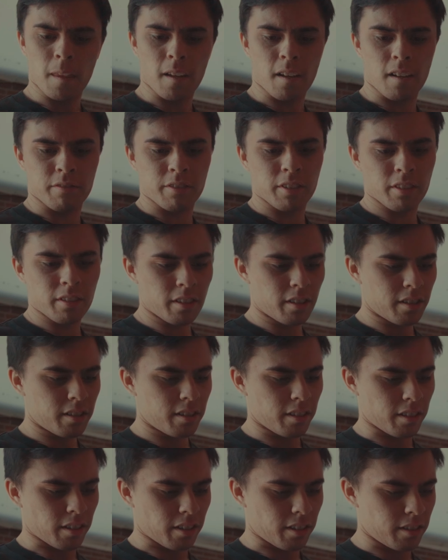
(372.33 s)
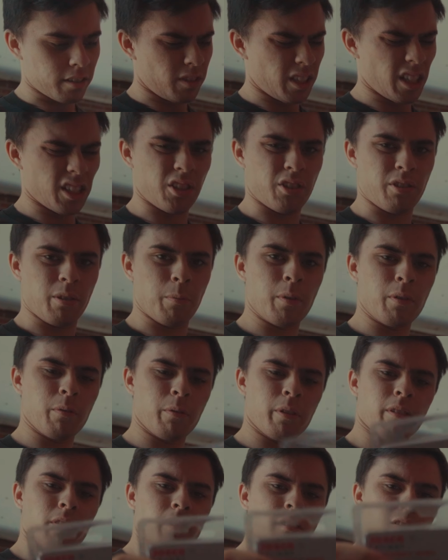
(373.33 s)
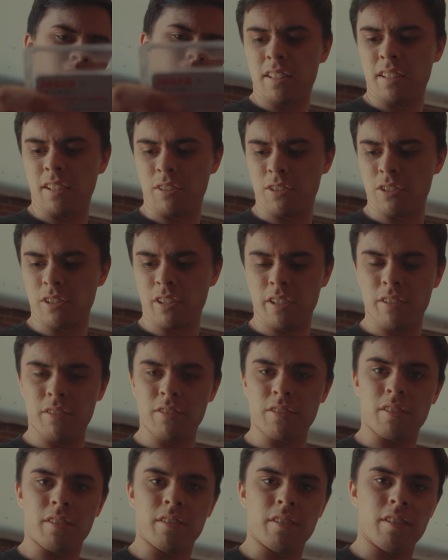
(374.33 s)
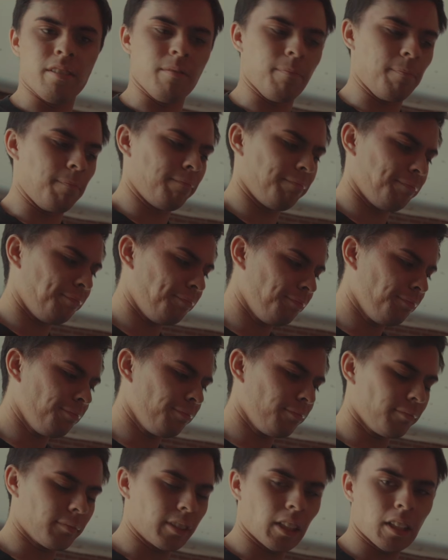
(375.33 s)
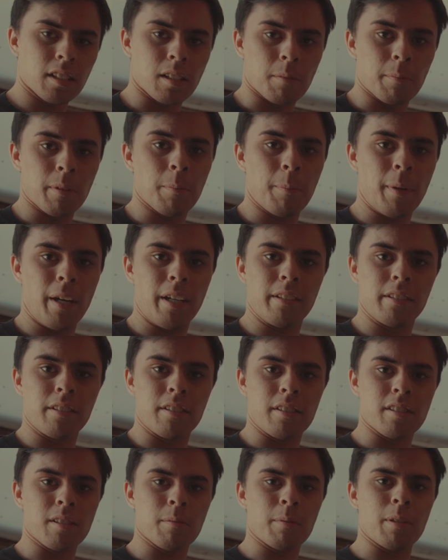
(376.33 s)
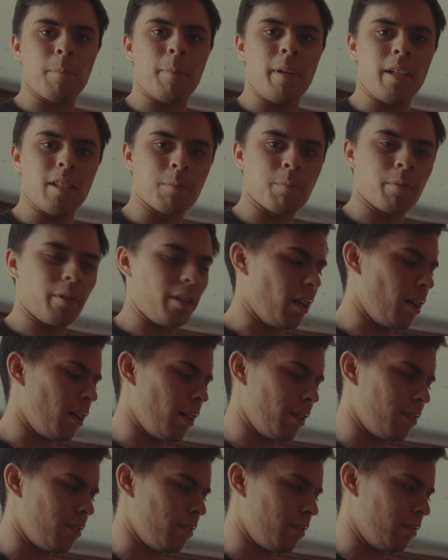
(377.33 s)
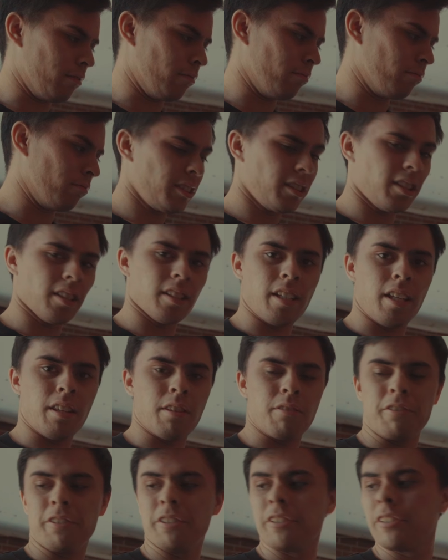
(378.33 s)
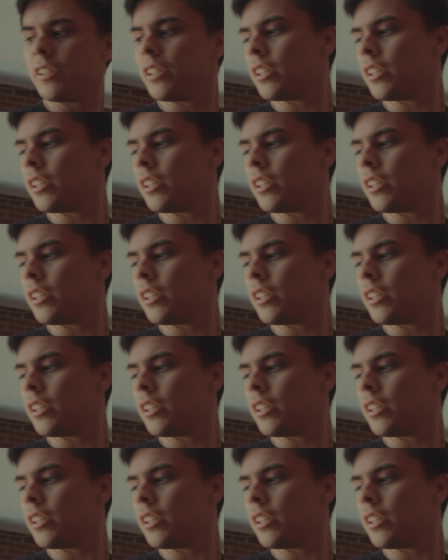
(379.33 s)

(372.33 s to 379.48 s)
I've got this like, it says strip it wheel that I'll try to use on some of the paint, because some of the paint's pretty hard to sand through.